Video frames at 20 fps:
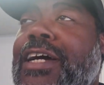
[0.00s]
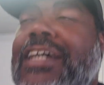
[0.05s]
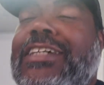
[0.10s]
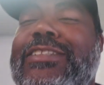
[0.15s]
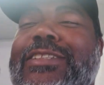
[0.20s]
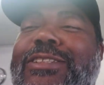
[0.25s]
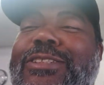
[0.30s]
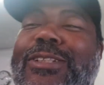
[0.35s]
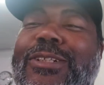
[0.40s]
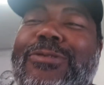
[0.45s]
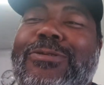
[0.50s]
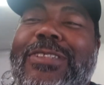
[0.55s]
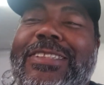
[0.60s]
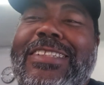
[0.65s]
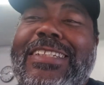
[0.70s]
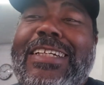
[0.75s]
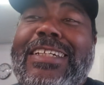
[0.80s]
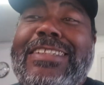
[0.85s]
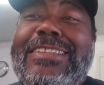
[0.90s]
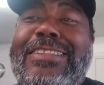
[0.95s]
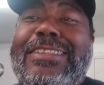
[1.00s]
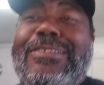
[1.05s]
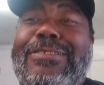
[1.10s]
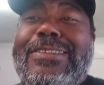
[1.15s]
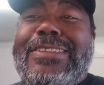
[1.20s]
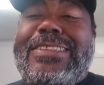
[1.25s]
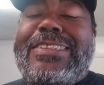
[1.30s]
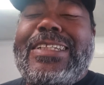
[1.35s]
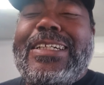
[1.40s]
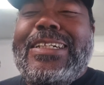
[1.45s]
as the show would say, a
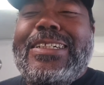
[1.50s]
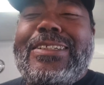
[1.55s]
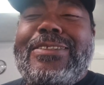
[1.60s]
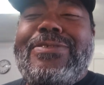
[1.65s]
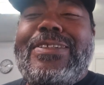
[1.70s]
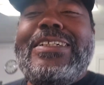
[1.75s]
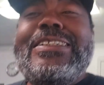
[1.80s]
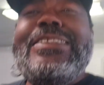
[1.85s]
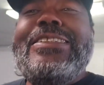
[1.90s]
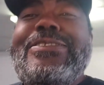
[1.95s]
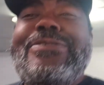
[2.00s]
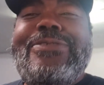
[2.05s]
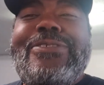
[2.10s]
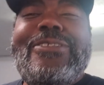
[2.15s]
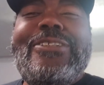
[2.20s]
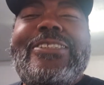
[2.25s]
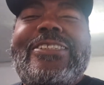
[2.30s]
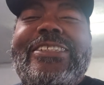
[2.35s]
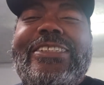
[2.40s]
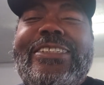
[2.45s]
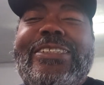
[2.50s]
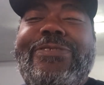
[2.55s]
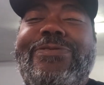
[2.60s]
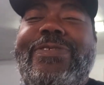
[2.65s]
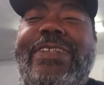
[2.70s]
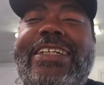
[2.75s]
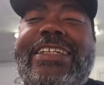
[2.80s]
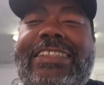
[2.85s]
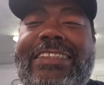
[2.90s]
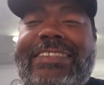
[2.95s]
series of unfortunate
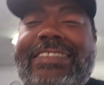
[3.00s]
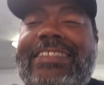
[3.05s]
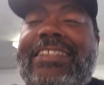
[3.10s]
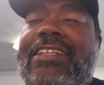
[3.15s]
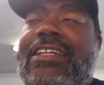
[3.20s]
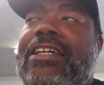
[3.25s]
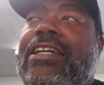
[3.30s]
events.